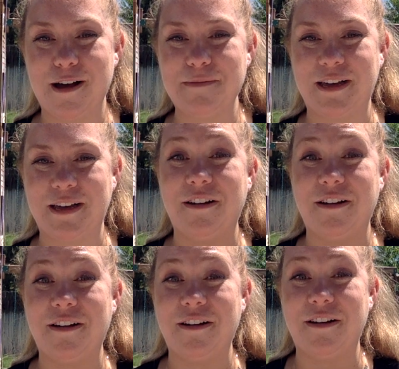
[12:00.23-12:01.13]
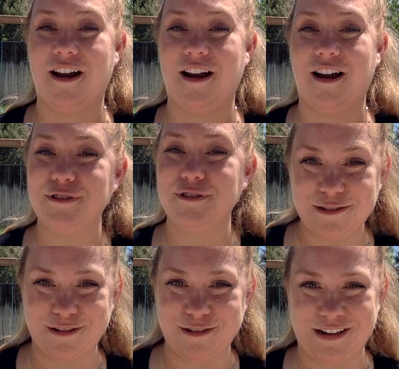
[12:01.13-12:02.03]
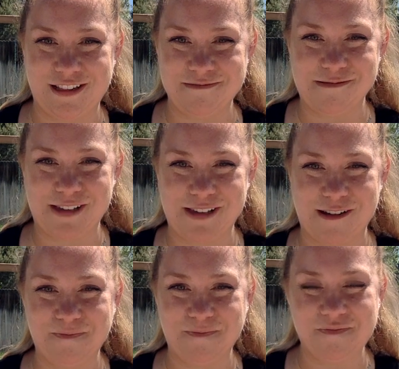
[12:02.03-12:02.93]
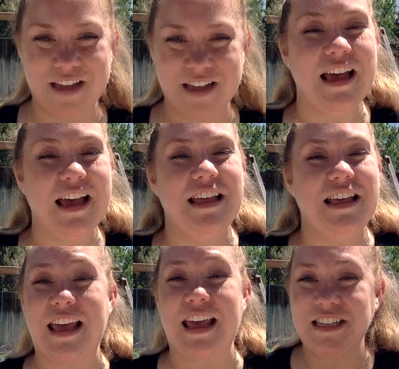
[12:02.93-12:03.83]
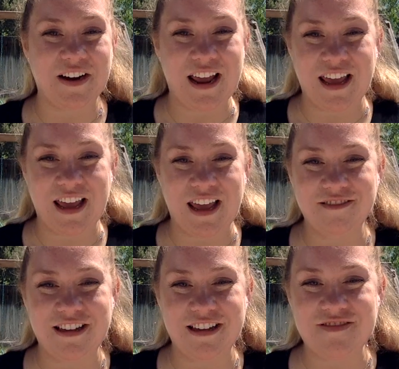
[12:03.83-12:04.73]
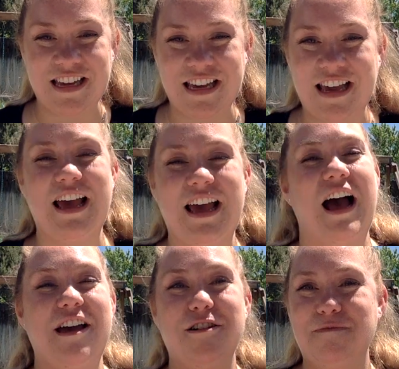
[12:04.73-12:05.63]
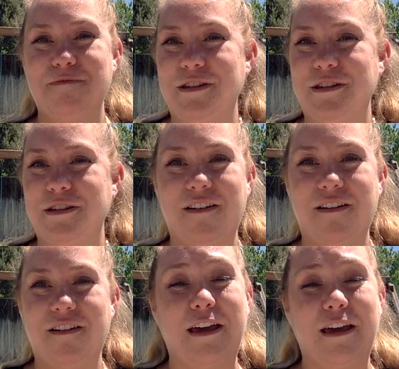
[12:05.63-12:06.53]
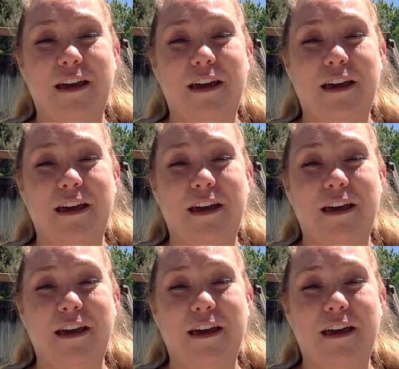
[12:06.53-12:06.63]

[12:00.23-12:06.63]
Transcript: coming out, and our preschool curriculum coming out. Thanks for hanging with me. I hope you have a